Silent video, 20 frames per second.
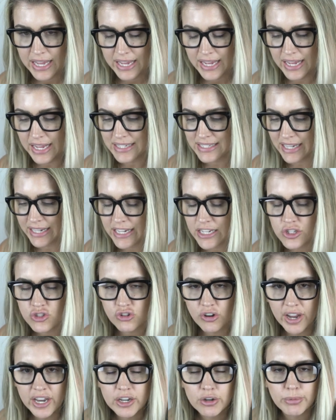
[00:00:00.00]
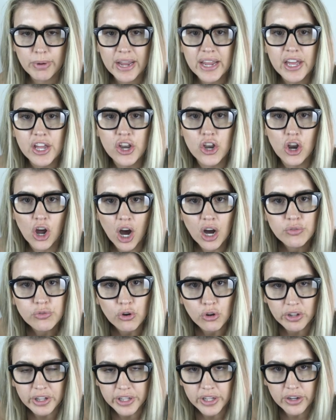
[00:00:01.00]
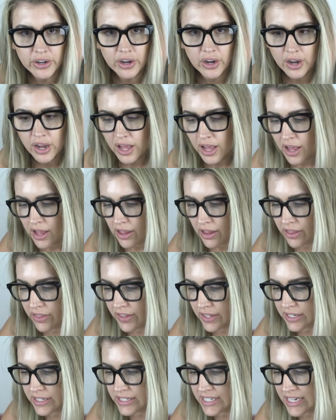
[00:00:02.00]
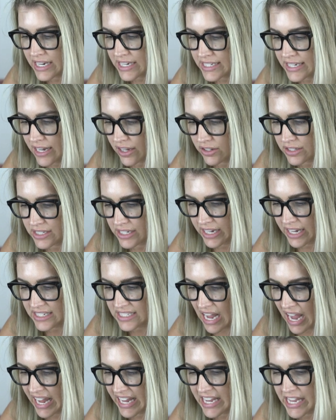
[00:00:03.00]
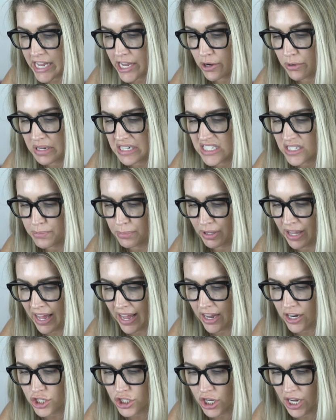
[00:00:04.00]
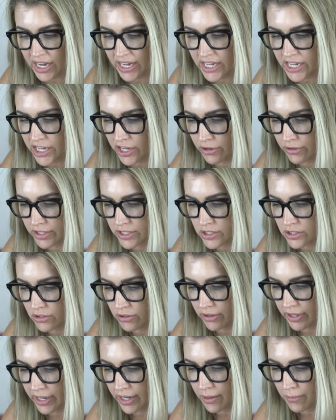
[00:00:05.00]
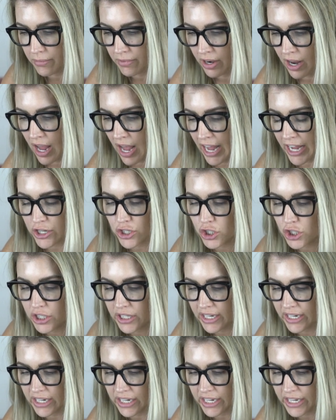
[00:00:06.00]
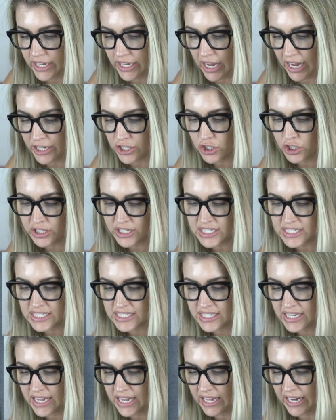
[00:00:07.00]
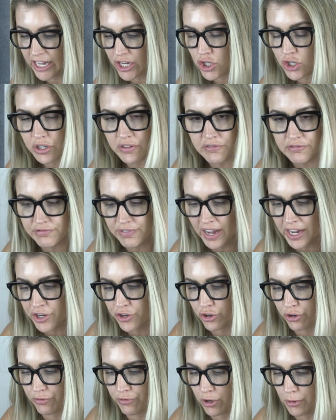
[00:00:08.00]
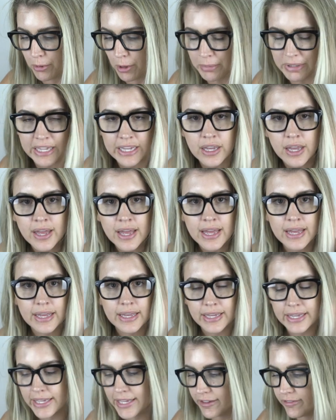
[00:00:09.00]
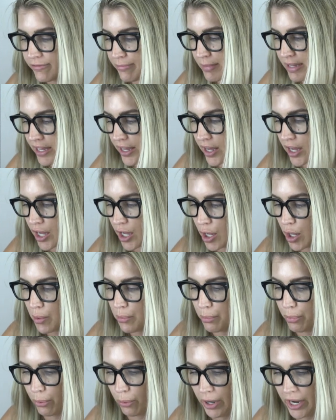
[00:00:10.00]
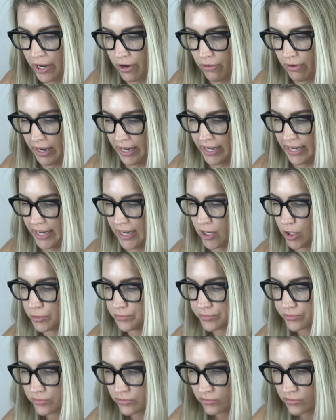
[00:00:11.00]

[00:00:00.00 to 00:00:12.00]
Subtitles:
It's like he's trying to write a novel here. The details that he has, I hear a splash, I hear a scream, I couldn't see, and I couldn't find her for a moment. Like, give me a break right now.